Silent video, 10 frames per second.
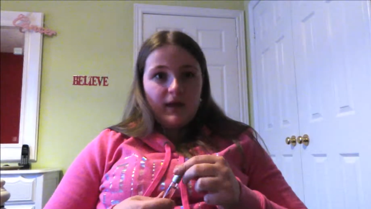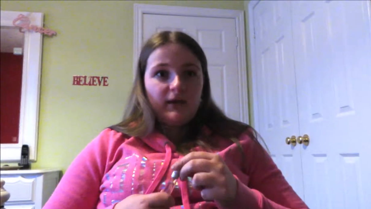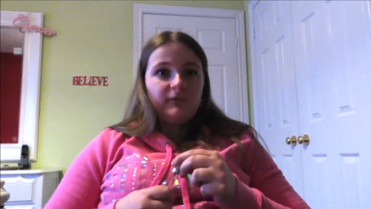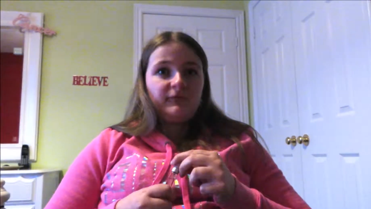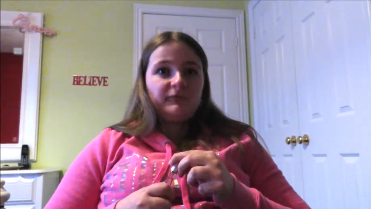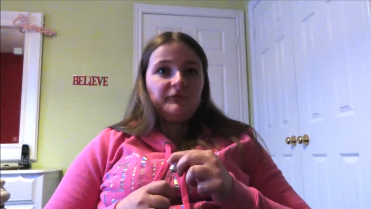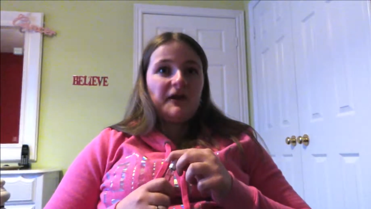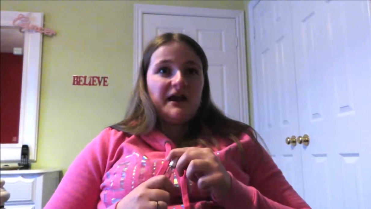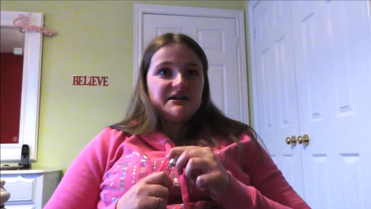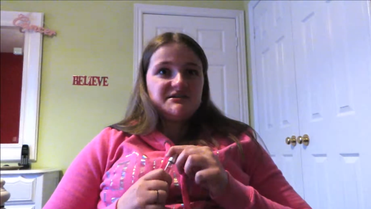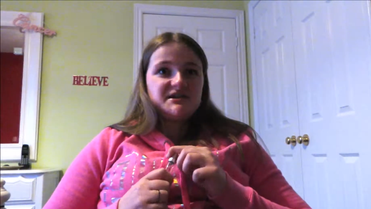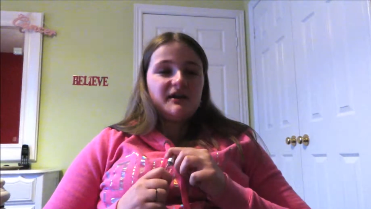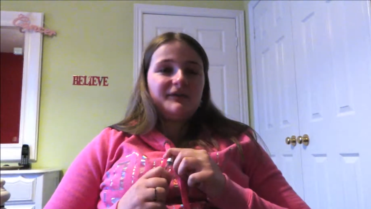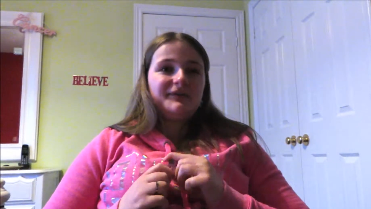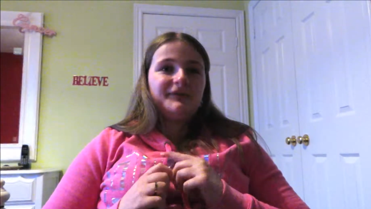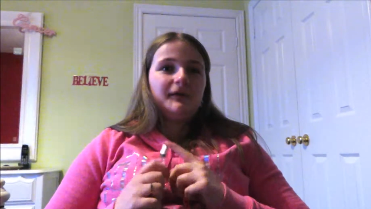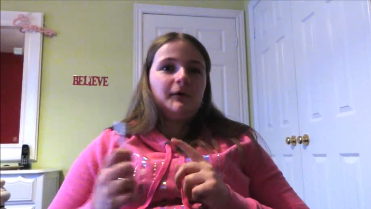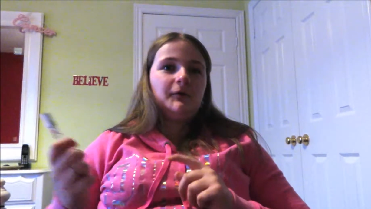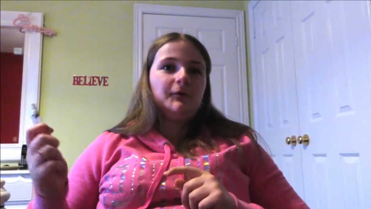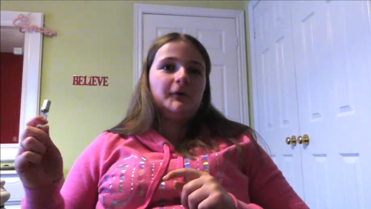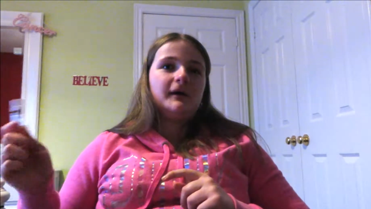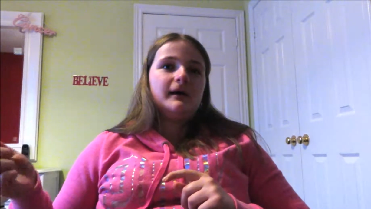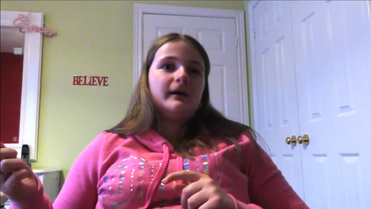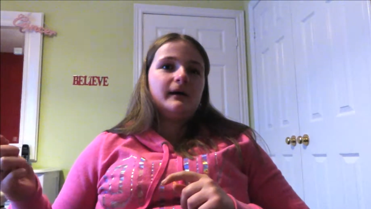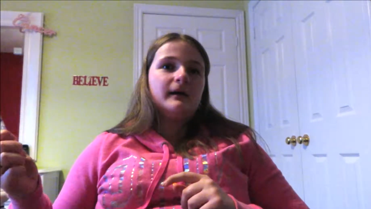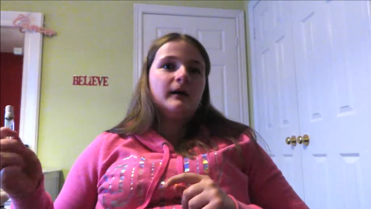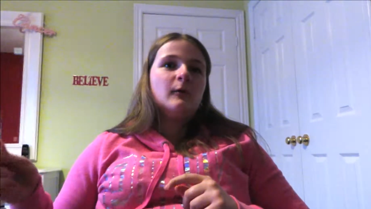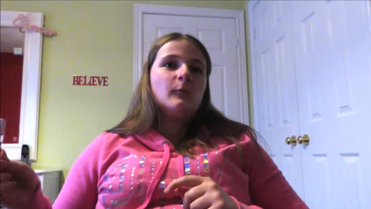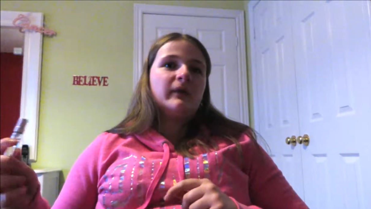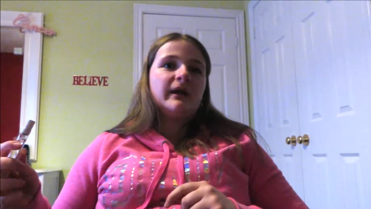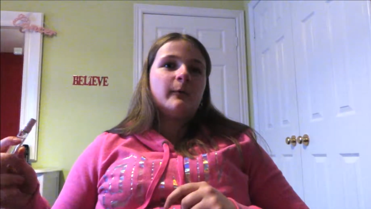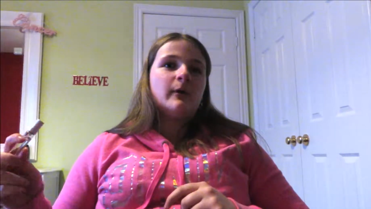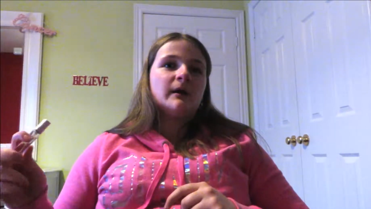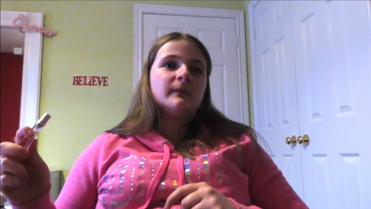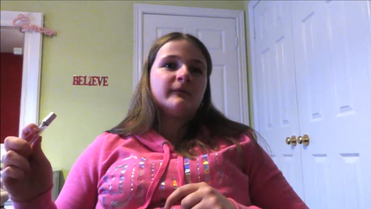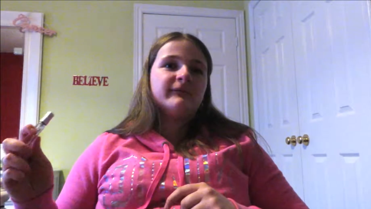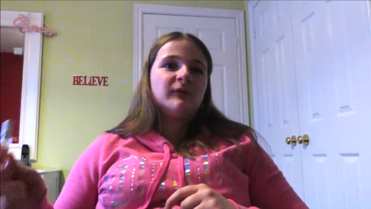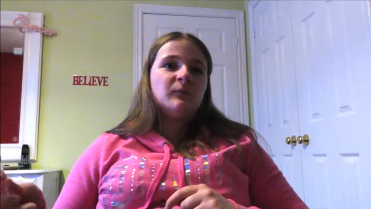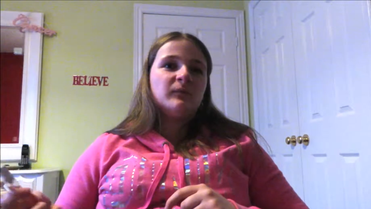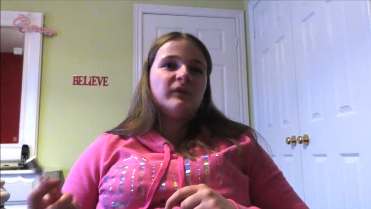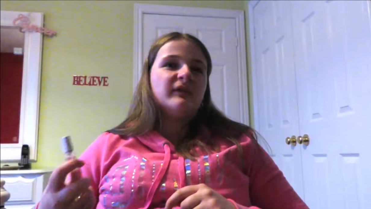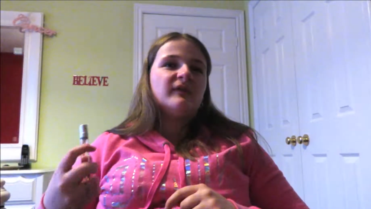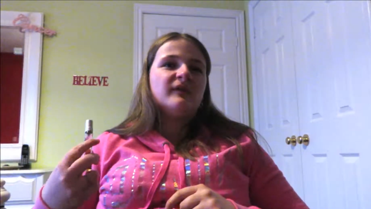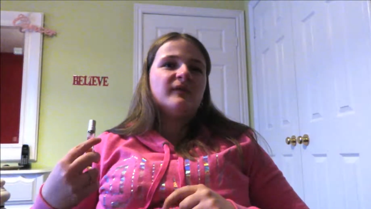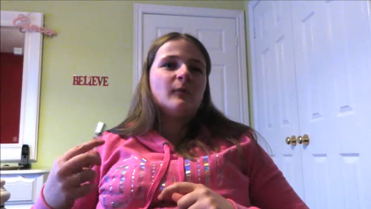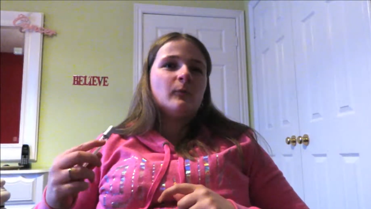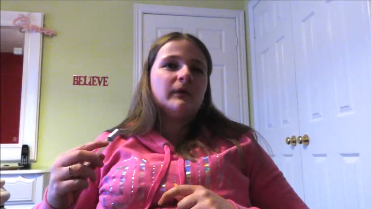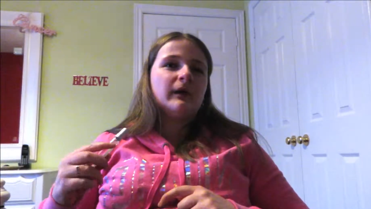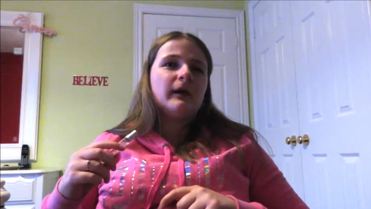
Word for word: and fresh. So when I wear perfume, this is the one